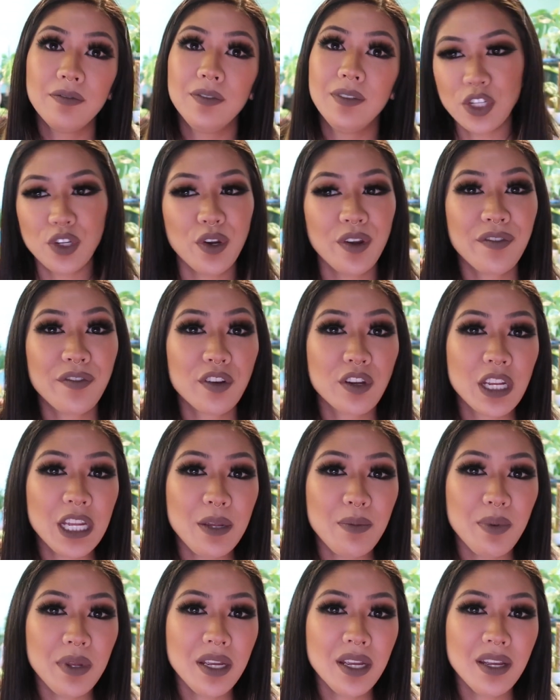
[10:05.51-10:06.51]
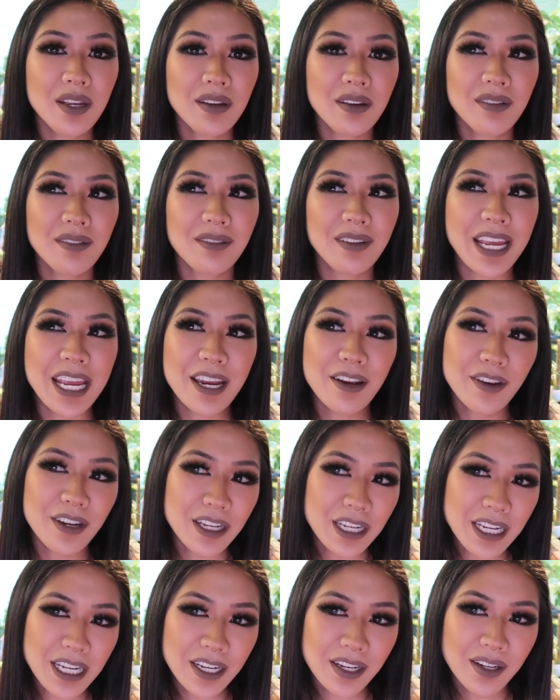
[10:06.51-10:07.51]
so if you're keeping
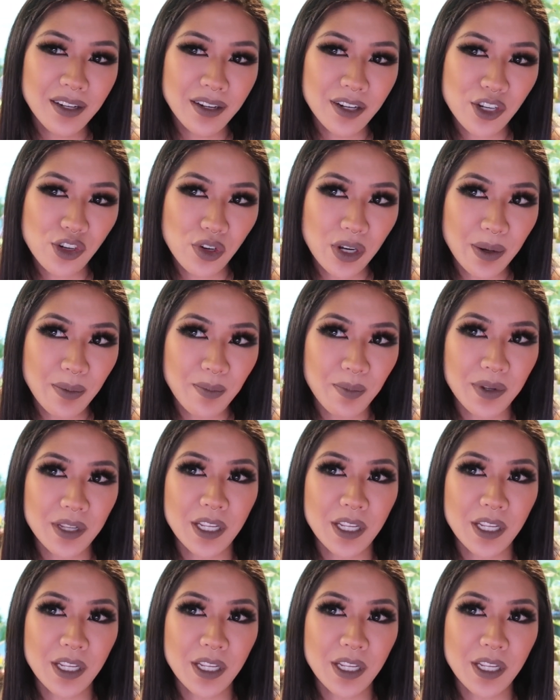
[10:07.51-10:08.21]
Caridina shrimp,